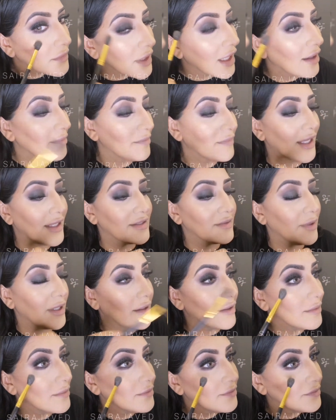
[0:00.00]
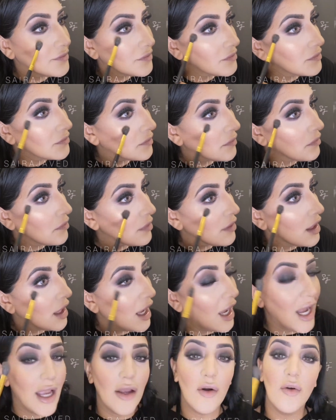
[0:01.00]
Yeah, that's better.
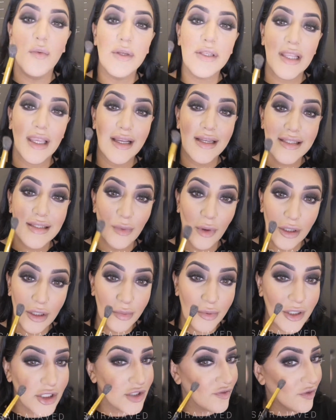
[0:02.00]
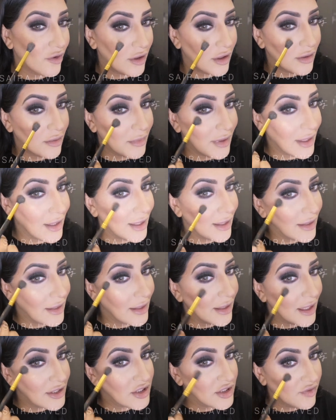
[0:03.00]
I always like a smaller brush for my
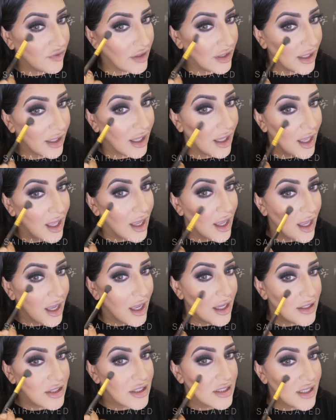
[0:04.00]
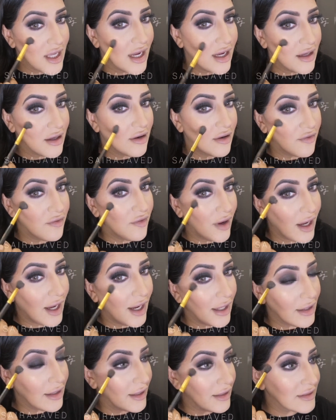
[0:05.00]
highlight. I just feel like it just kind of
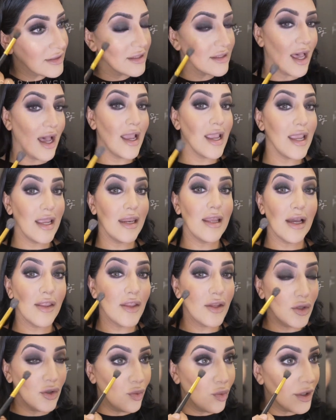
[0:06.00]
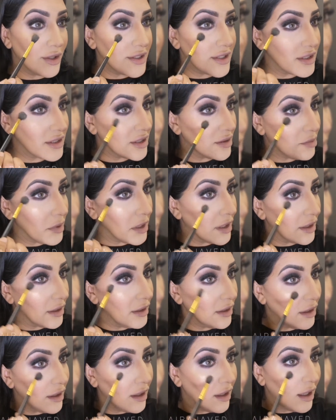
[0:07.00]
highlights that area that you want it to be
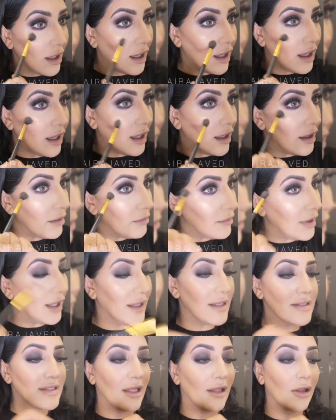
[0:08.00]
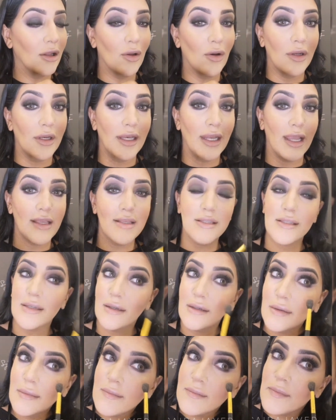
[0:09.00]
in, and it's a lot
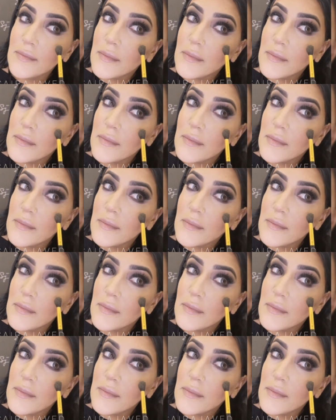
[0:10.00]
nicer